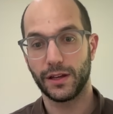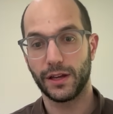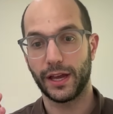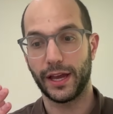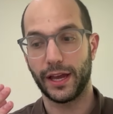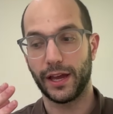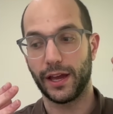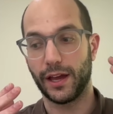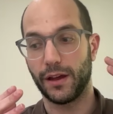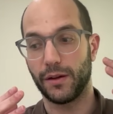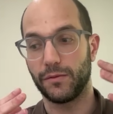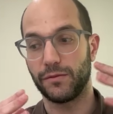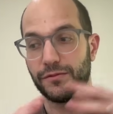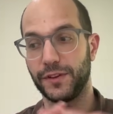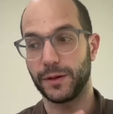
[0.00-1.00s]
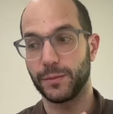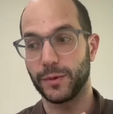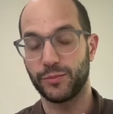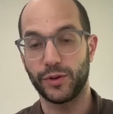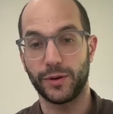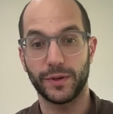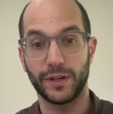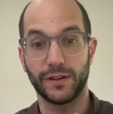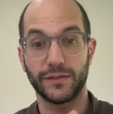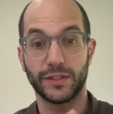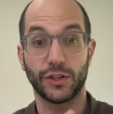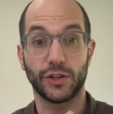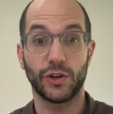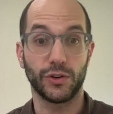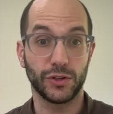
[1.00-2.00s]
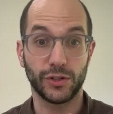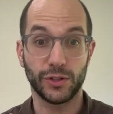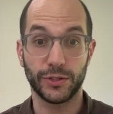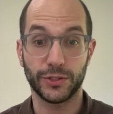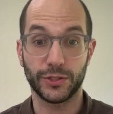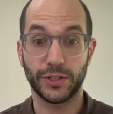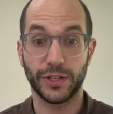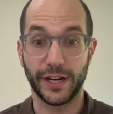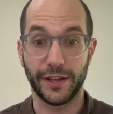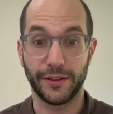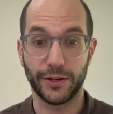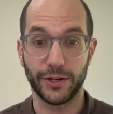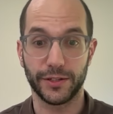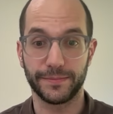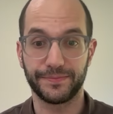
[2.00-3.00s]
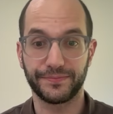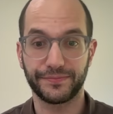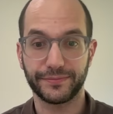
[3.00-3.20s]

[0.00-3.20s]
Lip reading: Figma primitives and code closer together.